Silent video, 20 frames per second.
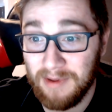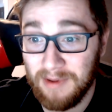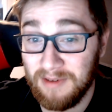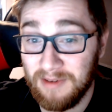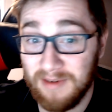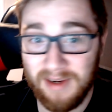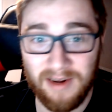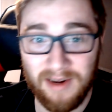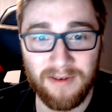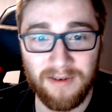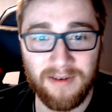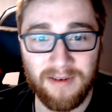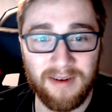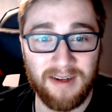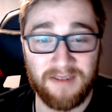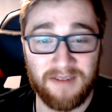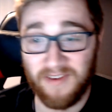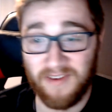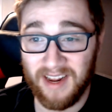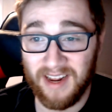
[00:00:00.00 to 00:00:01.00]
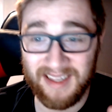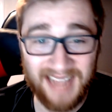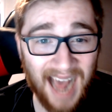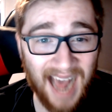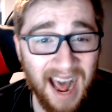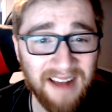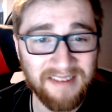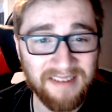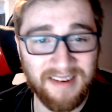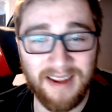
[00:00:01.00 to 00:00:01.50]
and you know, it's
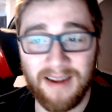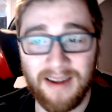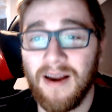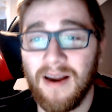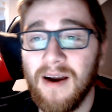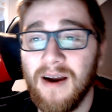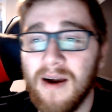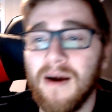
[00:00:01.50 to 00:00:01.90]
fantastic.